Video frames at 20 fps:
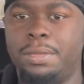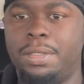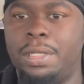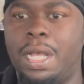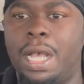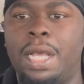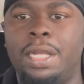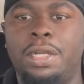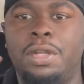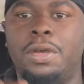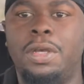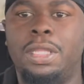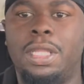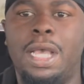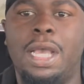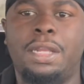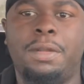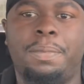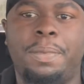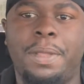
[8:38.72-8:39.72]
I know a
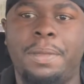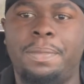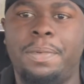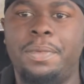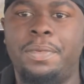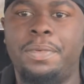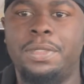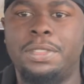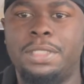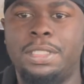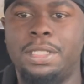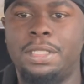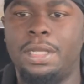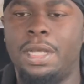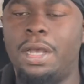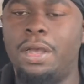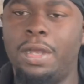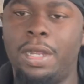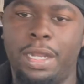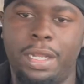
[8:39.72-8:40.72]
lot of people will say,
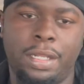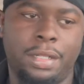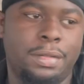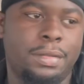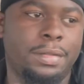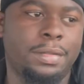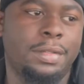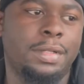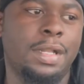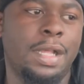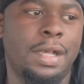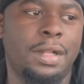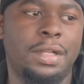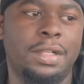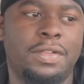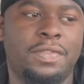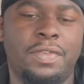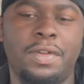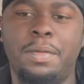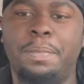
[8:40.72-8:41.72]
all right, now
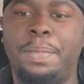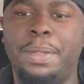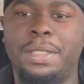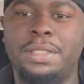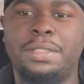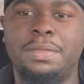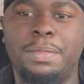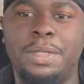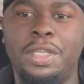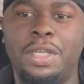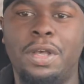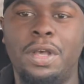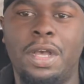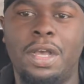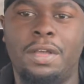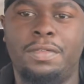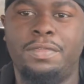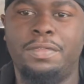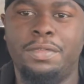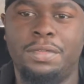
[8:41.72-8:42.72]
this finna piss me
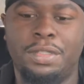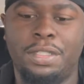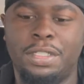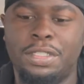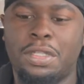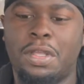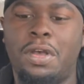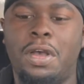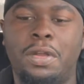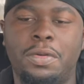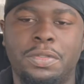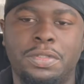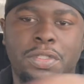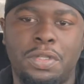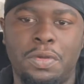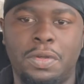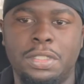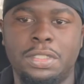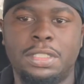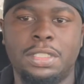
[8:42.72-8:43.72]
off. This car was
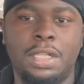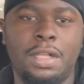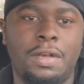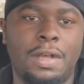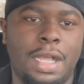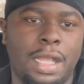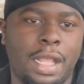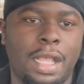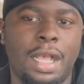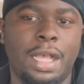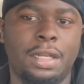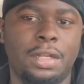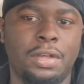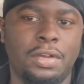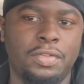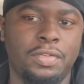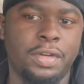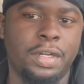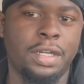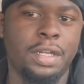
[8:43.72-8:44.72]
going slow, I got
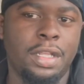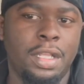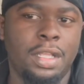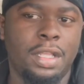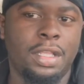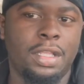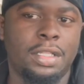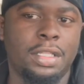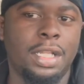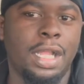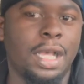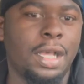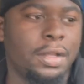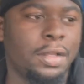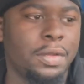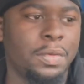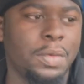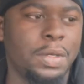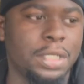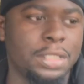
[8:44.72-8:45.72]
over it. Now
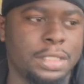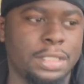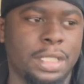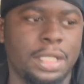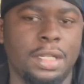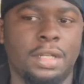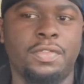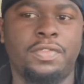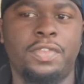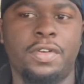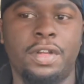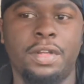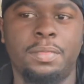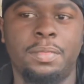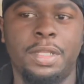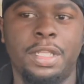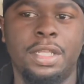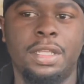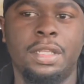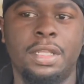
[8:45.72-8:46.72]
he wants to get in front of
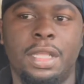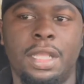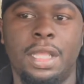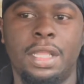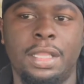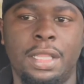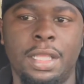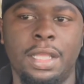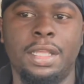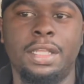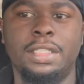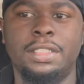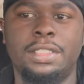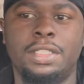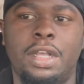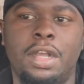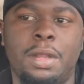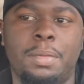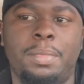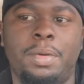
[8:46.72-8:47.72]
me. And then he
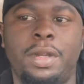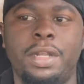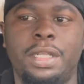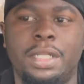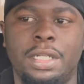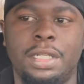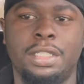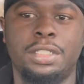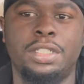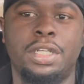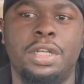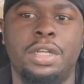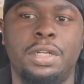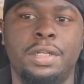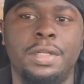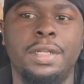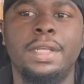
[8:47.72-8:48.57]
started breaking the turn.